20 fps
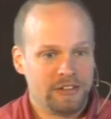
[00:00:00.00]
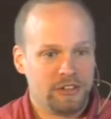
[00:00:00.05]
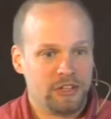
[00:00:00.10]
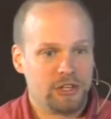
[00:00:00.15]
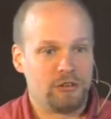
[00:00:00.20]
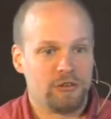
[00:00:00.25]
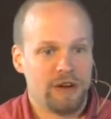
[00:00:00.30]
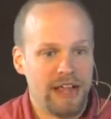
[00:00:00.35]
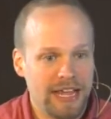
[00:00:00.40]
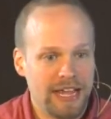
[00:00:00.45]
the
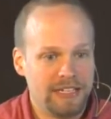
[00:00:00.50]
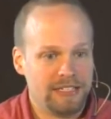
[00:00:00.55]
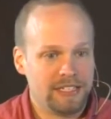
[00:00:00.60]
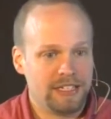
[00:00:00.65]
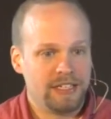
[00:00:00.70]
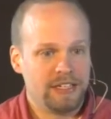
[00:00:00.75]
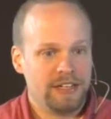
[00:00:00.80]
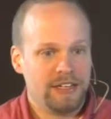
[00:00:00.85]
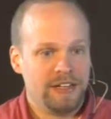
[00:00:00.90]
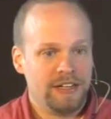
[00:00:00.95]

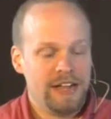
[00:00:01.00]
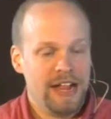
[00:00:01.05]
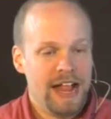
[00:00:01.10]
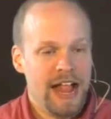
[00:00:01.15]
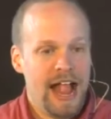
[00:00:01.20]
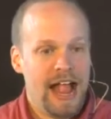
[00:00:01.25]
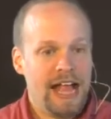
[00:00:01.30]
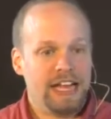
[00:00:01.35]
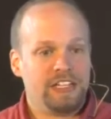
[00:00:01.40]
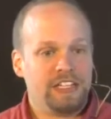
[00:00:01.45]
Great
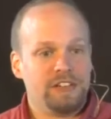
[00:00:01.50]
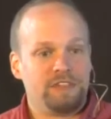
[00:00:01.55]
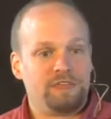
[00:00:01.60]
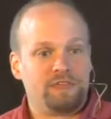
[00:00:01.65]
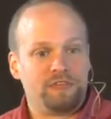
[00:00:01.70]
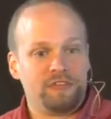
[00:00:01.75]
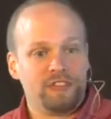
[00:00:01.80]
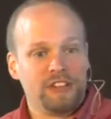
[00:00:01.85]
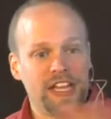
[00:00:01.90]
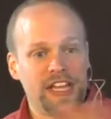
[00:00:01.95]
had to
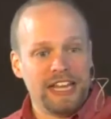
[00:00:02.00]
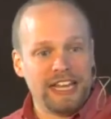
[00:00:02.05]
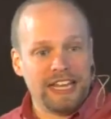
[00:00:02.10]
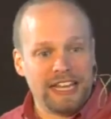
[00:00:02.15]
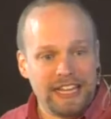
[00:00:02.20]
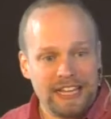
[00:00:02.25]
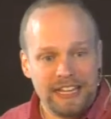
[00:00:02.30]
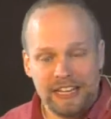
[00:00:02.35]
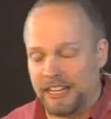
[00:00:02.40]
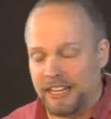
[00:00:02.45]

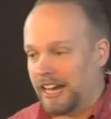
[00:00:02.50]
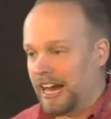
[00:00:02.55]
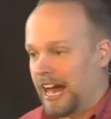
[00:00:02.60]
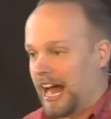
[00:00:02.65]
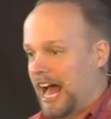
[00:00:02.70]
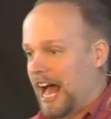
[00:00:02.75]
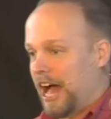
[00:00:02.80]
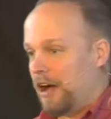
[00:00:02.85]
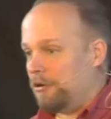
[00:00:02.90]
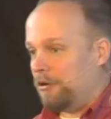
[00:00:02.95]
flee
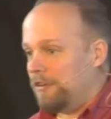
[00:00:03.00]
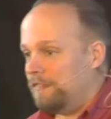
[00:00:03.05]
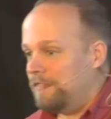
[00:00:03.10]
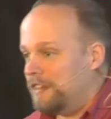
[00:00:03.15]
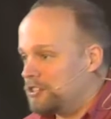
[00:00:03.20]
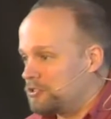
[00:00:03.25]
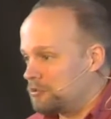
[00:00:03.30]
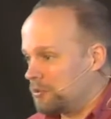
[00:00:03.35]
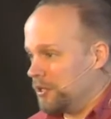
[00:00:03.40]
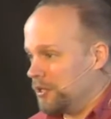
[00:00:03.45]
out of
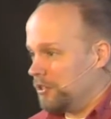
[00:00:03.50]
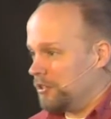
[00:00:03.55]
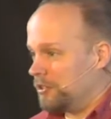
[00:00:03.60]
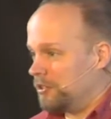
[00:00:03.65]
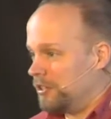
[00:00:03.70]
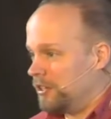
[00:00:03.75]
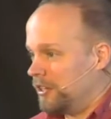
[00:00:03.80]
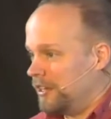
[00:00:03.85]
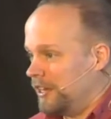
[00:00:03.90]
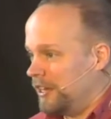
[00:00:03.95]

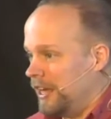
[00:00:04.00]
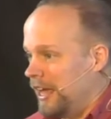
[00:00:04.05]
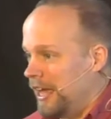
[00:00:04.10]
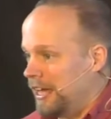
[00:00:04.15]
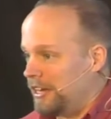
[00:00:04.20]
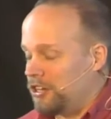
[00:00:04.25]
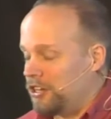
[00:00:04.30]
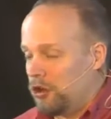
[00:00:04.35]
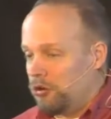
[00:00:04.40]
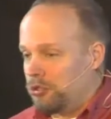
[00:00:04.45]
Israel
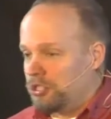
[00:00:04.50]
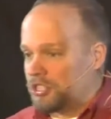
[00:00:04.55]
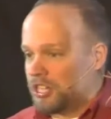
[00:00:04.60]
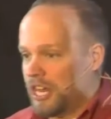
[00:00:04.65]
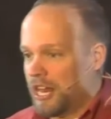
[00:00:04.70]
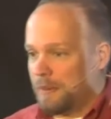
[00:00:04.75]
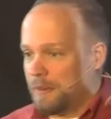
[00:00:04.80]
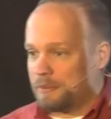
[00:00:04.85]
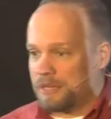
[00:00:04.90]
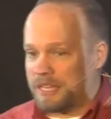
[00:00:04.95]
and go
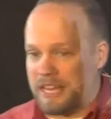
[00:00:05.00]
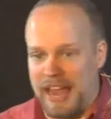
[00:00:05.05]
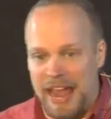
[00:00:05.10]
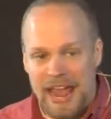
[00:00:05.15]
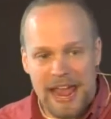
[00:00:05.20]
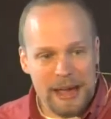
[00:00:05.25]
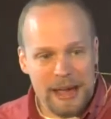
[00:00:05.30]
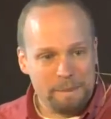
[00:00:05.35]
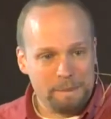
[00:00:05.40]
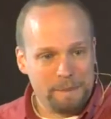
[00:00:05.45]
set up
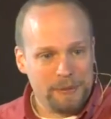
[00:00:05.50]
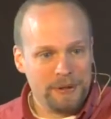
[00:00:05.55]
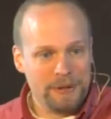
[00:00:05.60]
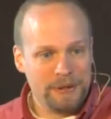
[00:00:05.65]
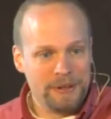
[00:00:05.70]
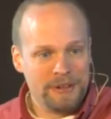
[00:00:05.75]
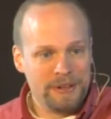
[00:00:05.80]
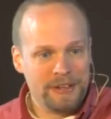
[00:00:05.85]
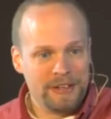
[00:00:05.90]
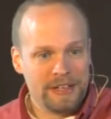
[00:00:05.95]
camp
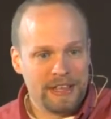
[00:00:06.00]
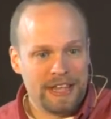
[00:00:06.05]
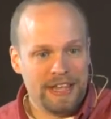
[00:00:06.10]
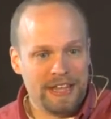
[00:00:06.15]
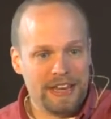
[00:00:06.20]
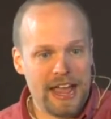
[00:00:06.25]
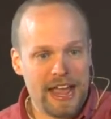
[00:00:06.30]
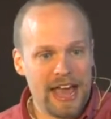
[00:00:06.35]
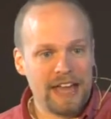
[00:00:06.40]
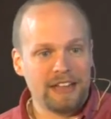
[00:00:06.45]

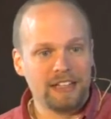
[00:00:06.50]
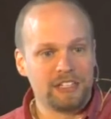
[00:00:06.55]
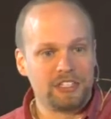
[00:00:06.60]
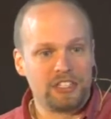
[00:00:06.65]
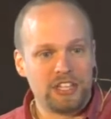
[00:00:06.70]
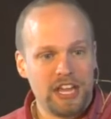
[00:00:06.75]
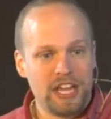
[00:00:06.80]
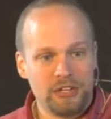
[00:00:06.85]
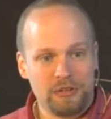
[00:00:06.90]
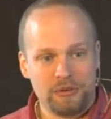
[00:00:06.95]
in
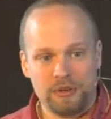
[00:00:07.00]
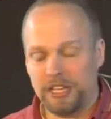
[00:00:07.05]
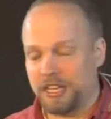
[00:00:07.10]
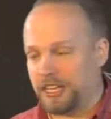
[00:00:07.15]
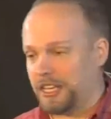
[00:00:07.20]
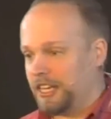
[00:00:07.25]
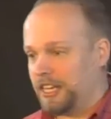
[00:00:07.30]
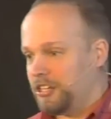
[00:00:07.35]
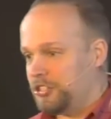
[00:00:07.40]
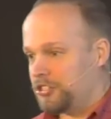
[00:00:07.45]
Alexandria,
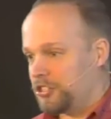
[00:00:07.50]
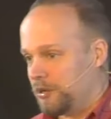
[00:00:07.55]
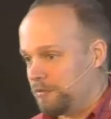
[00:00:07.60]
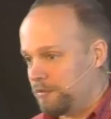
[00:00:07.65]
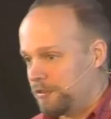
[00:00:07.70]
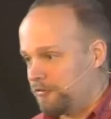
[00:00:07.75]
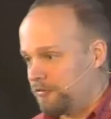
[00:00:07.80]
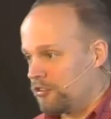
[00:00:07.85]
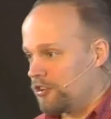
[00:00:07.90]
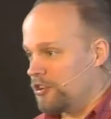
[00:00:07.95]

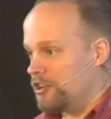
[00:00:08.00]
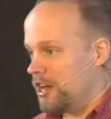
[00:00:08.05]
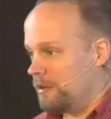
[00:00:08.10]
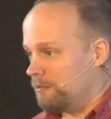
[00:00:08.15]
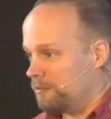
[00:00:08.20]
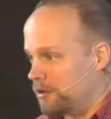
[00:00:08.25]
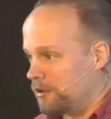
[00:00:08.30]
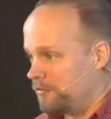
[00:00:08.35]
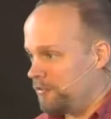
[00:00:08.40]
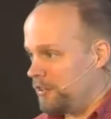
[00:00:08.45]
Egypt for a
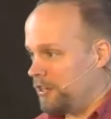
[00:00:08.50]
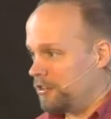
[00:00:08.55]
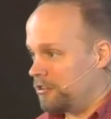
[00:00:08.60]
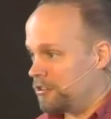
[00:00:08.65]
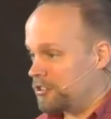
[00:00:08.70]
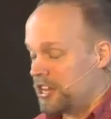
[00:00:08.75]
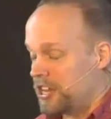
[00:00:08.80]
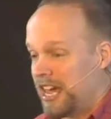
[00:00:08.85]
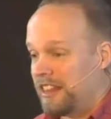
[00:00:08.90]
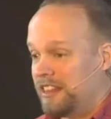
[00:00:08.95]
number of
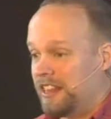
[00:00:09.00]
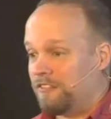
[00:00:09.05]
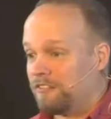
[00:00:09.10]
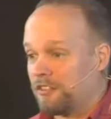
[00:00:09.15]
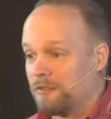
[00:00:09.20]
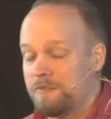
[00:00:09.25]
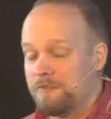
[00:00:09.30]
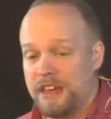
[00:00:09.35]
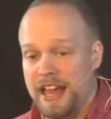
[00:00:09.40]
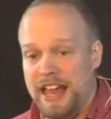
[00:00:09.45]
years. And then
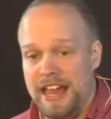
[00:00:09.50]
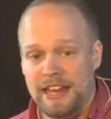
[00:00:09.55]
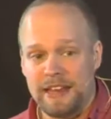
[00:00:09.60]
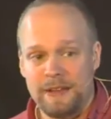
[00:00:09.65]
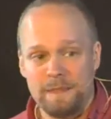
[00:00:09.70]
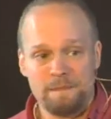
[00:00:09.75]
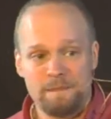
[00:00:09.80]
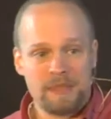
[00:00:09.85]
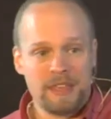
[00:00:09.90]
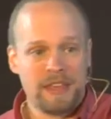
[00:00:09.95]
from
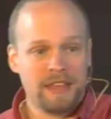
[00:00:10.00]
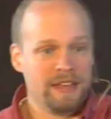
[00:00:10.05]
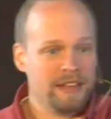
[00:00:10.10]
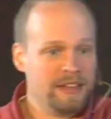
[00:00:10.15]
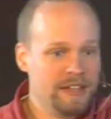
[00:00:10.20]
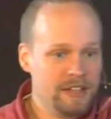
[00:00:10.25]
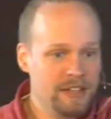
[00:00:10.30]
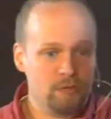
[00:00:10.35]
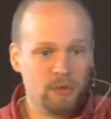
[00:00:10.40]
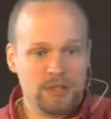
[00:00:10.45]
then,
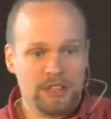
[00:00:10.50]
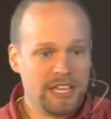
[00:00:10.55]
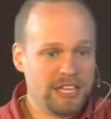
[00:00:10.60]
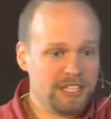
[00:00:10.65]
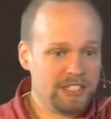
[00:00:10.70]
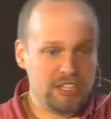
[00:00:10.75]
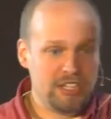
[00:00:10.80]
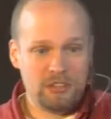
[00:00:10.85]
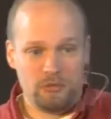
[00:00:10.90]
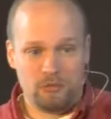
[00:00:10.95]
when
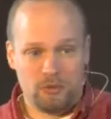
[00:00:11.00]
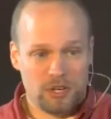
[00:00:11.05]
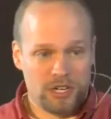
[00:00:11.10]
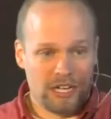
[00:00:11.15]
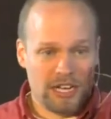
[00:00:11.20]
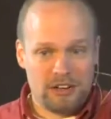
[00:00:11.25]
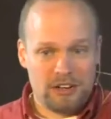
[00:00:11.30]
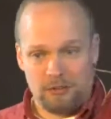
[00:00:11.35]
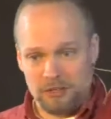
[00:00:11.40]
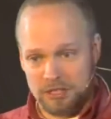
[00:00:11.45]
things didn't
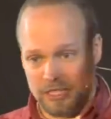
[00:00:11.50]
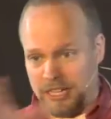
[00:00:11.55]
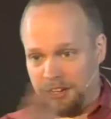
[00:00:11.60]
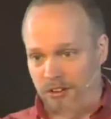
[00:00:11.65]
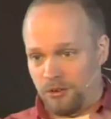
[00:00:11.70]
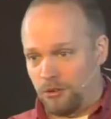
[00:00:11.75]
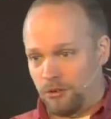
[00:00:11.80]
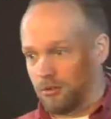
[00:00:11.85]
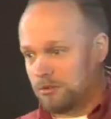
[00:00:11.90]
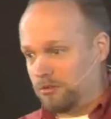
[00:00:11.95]
work out with that
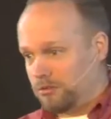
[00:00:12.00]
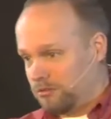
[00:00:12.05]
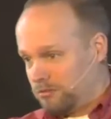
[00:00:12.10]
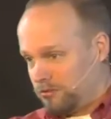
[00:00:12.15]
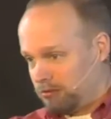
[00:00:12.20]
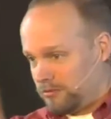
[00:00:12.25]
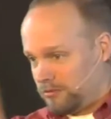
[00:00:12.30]
whole